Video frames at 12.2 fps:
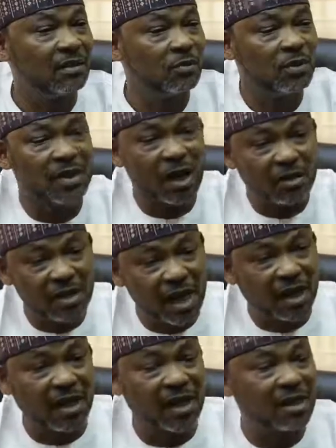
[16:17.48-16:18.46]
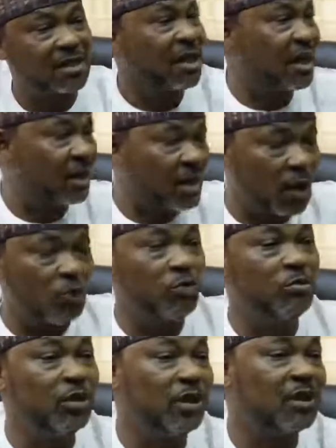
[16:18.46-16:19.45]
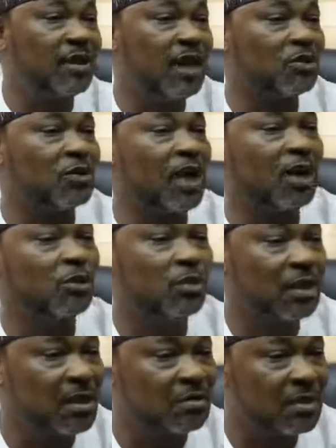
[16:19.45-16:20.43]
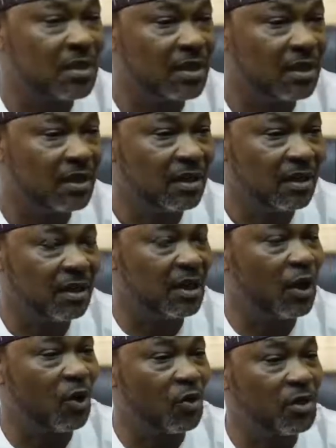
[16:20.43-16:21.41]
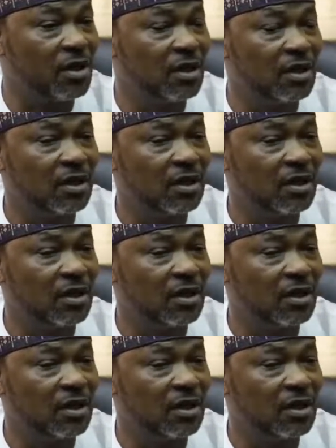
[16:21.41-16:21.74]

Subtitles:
Without the athletes, there won't be National Youth Games in Ilorin.